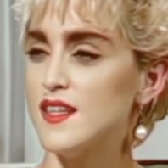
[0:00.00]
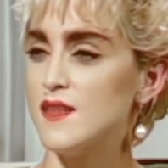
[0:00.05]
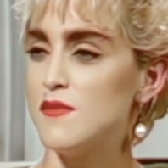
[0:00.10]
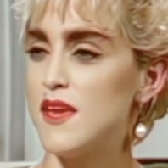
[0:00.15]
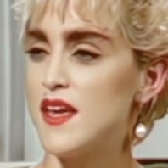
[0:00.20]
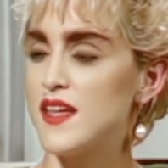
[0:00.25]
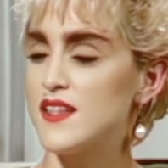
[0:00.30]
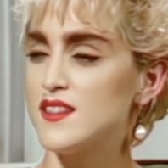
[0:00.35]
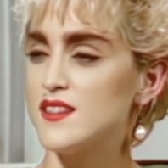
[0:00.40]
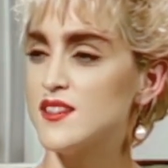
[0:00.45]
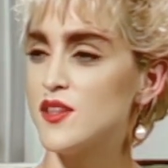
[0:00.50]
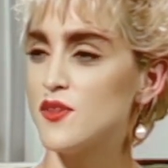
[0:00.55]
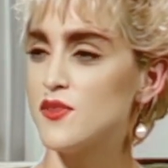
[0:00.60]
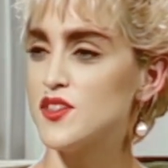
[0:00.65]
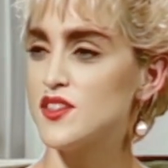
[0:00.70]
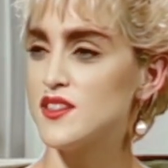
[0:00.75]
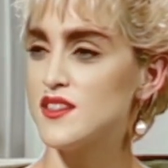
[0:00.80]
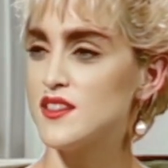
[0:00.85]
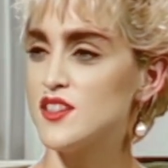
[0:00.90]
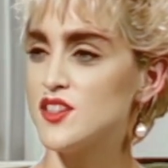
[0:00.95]
he makes his
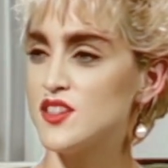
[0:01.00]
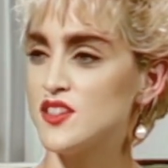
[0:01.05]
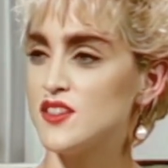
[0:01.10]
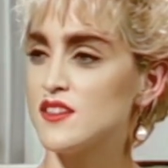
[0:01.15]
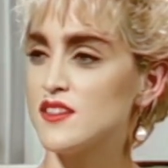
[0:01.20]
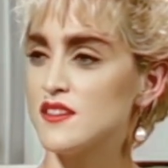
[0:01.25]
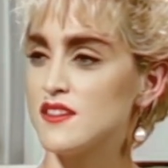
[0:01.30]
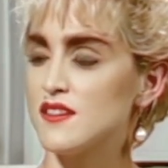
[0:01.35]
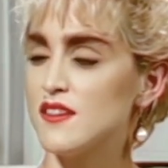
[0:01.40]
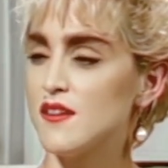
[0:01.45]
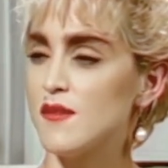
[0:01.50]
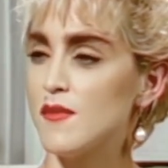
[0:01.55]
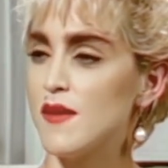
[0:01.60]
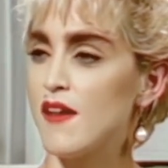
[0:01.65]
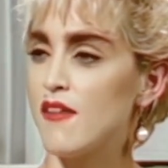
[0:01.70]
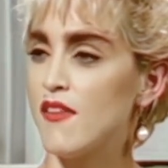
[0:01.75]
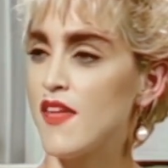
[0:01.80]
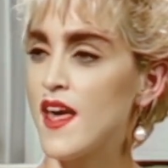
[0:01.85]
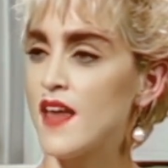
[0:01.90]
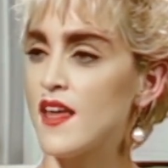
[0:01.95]
own decisions
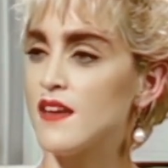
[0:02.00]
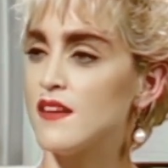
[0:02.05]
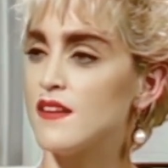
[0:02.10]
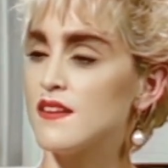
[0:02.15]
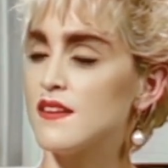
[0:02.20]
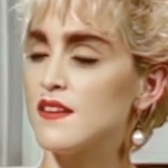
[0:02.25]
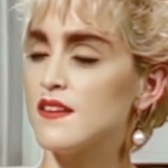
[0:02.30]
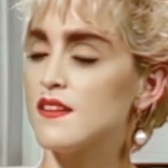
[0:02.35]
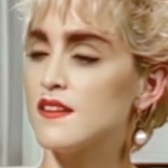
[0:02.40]
about that.